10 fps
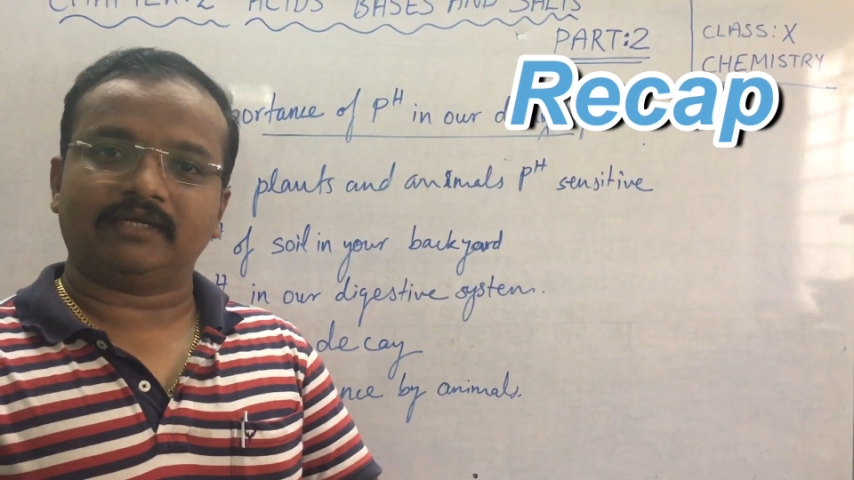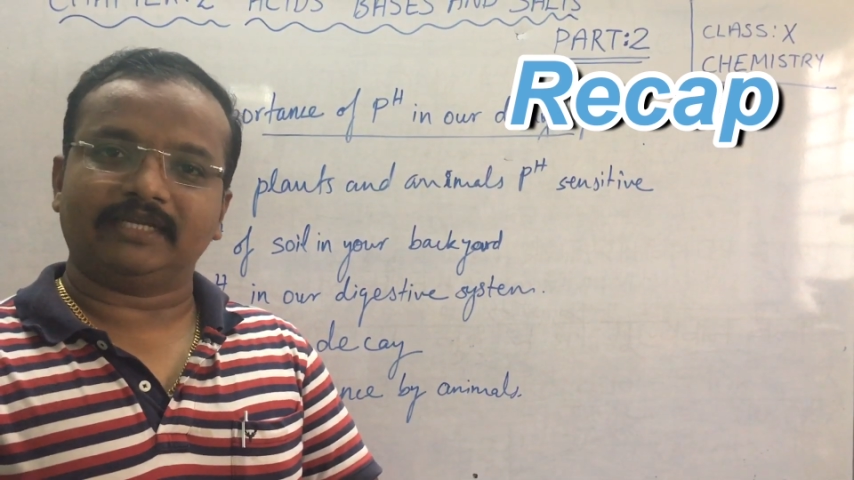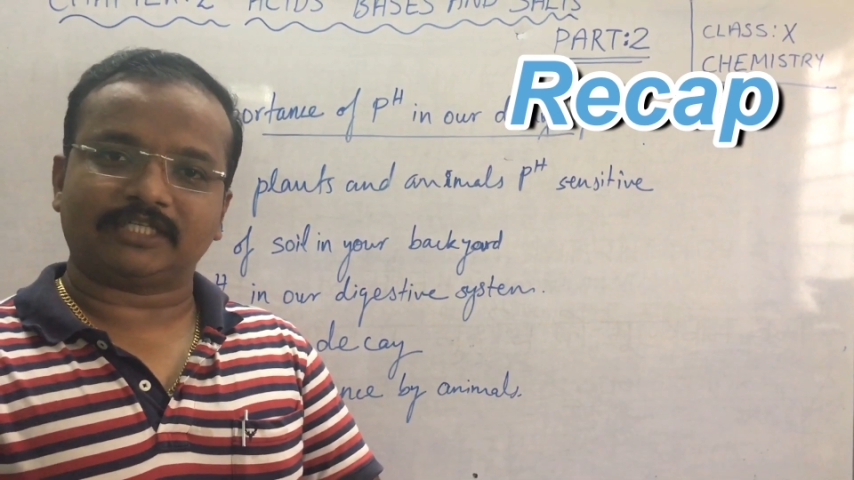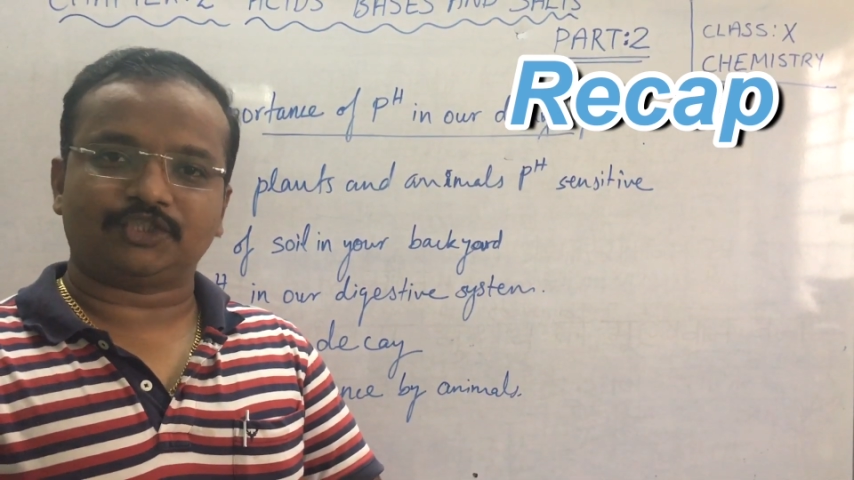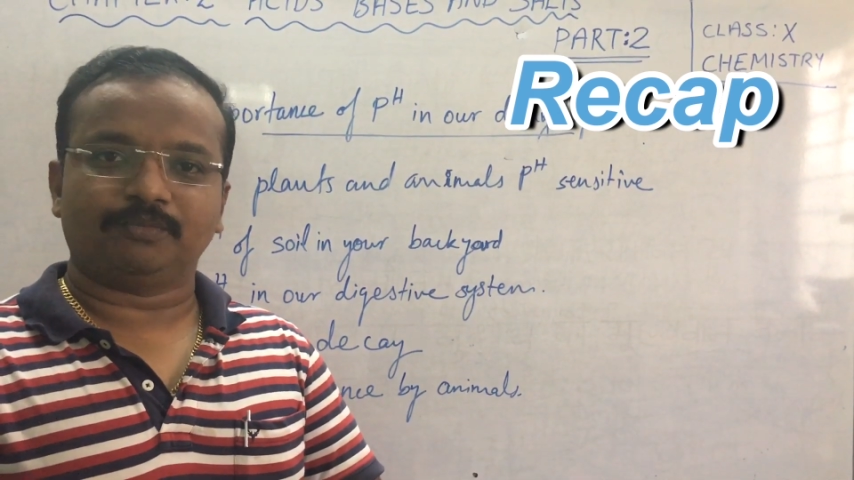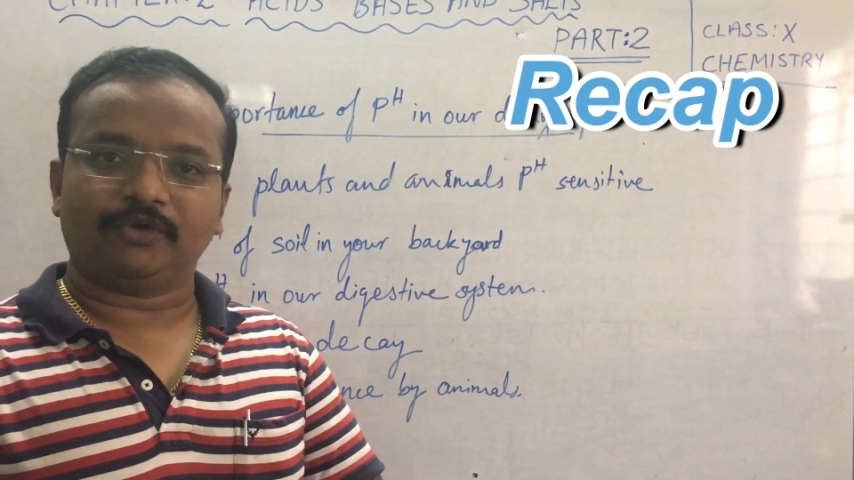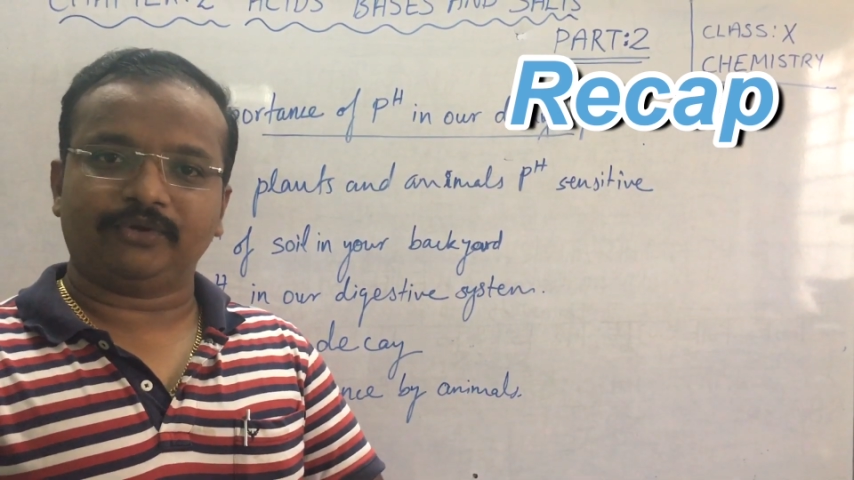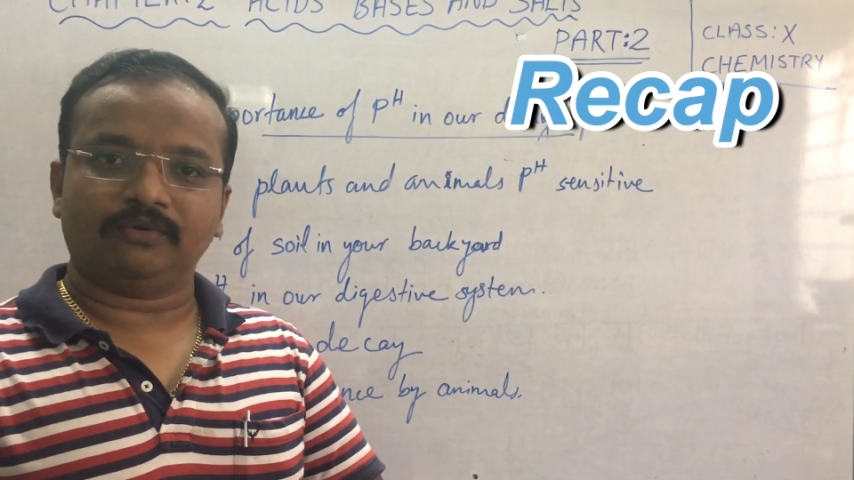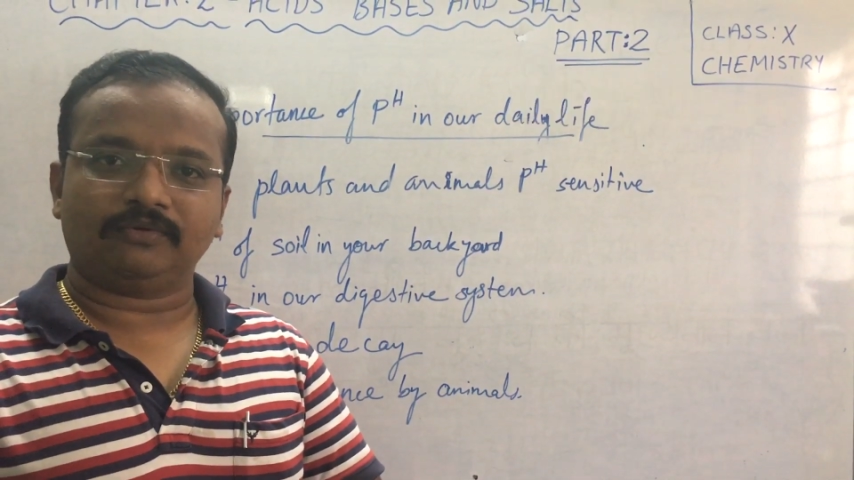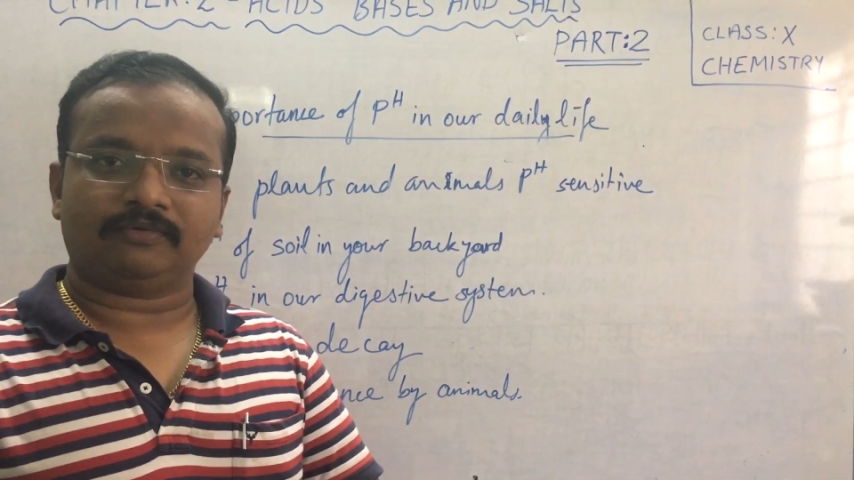next
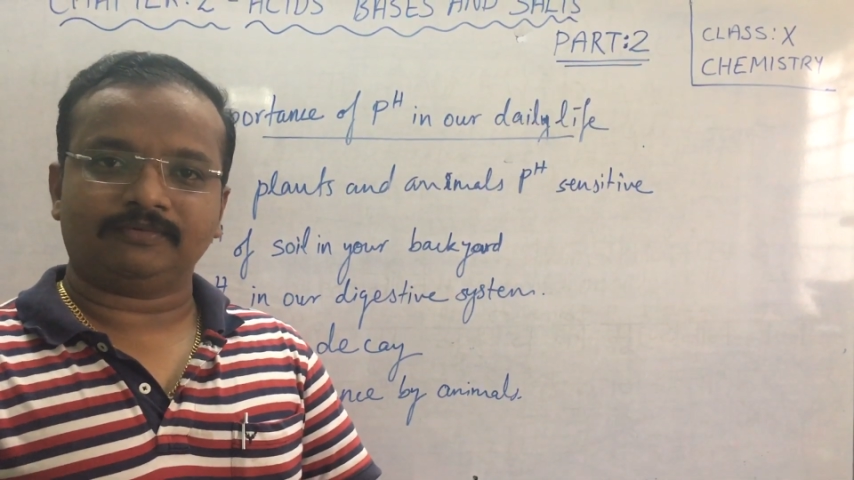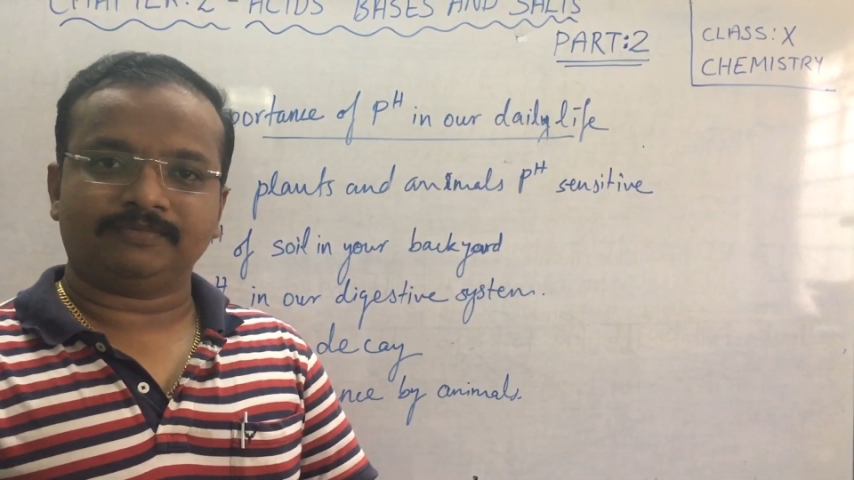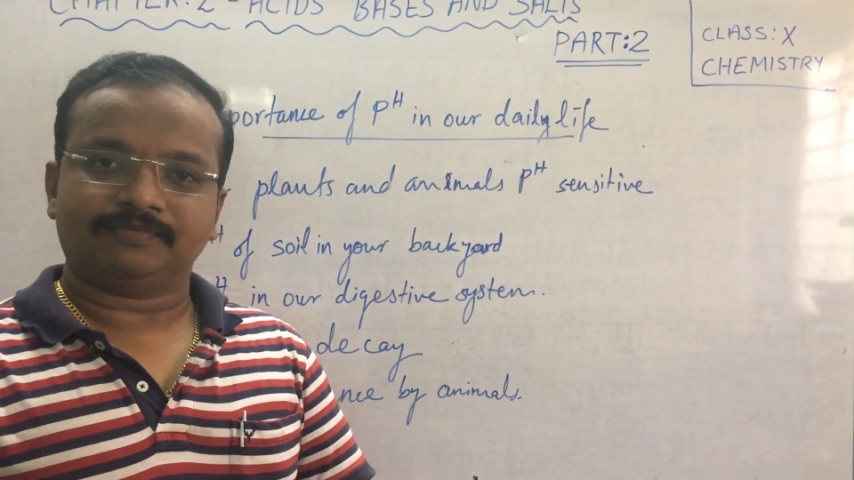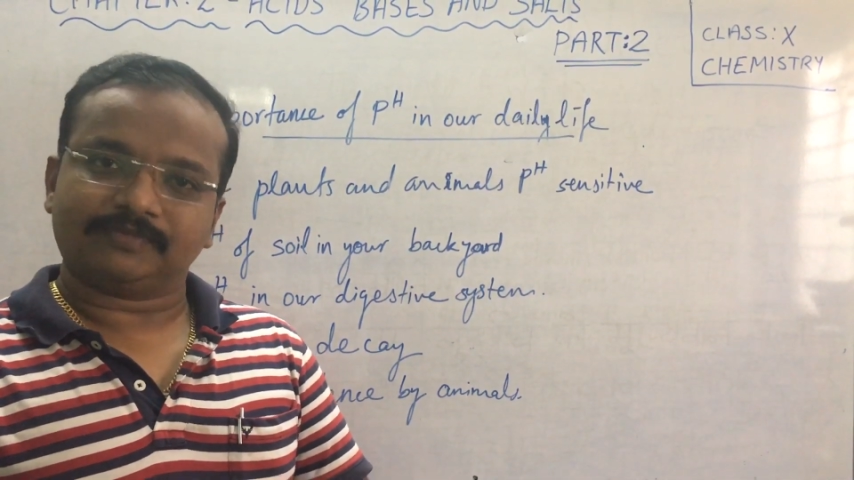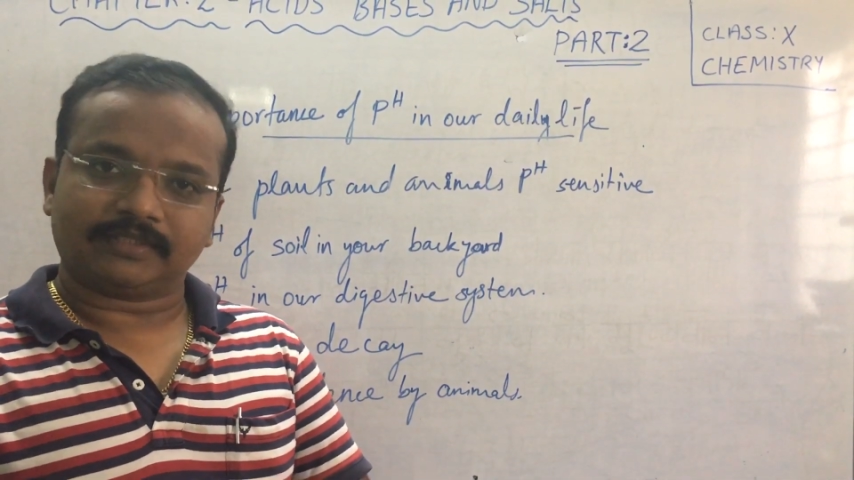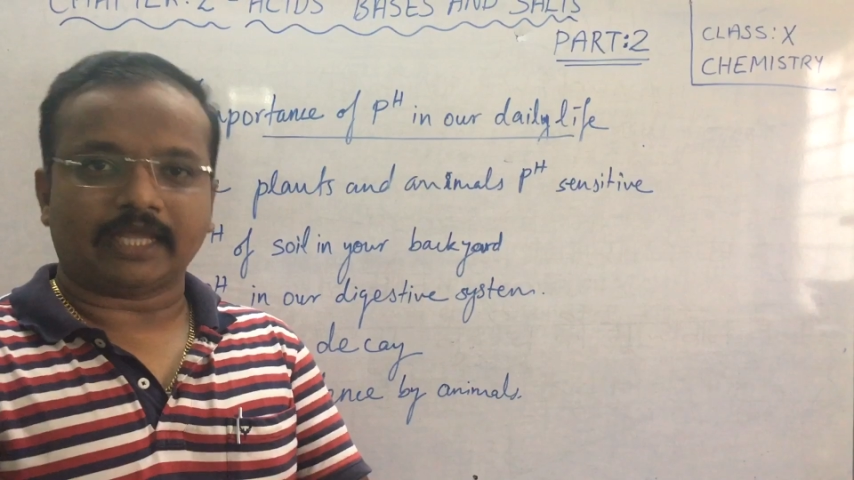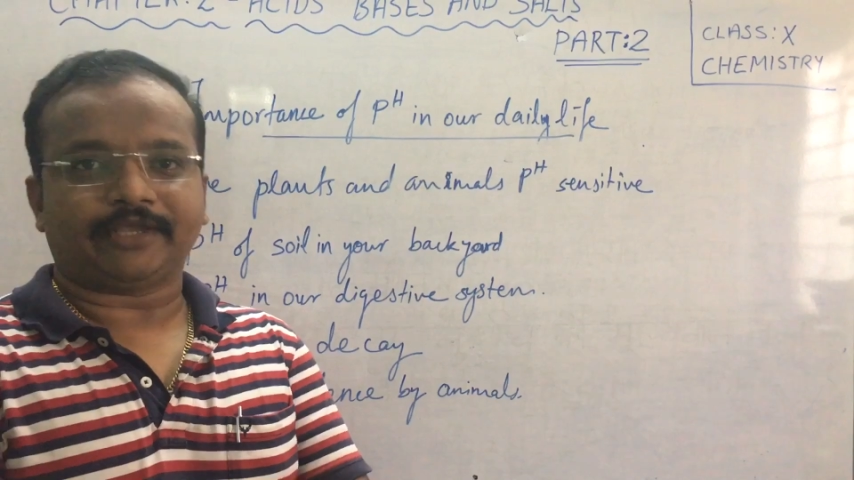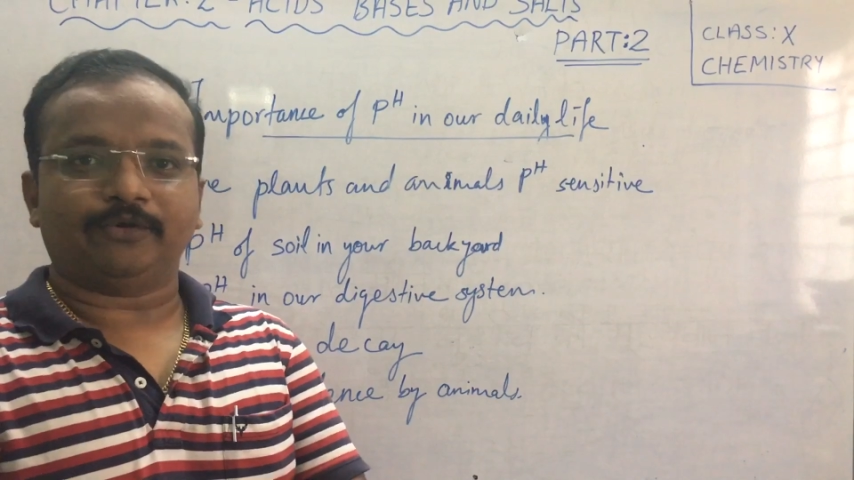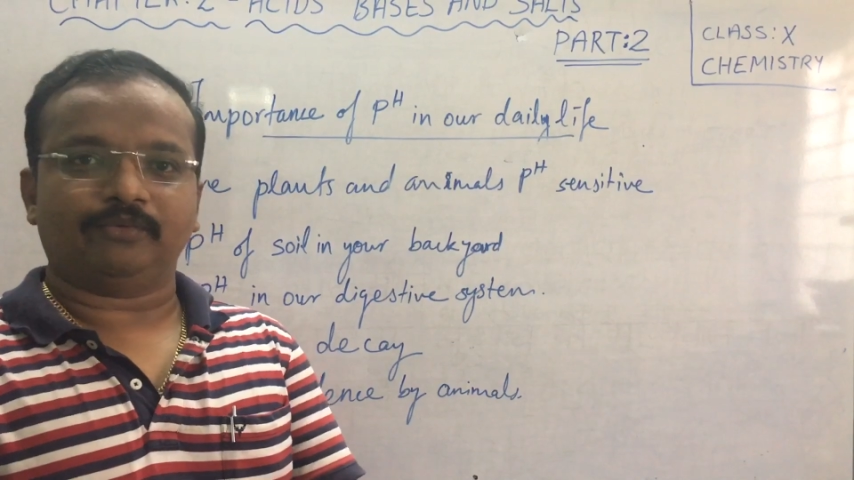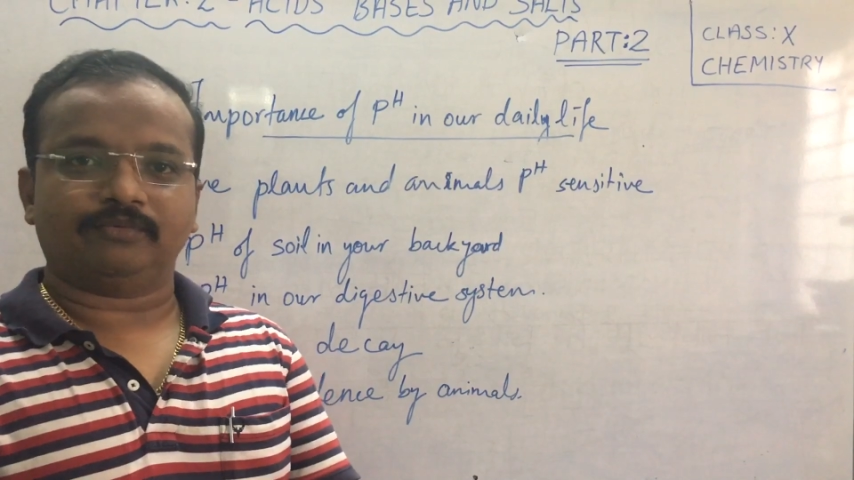module. Thank you.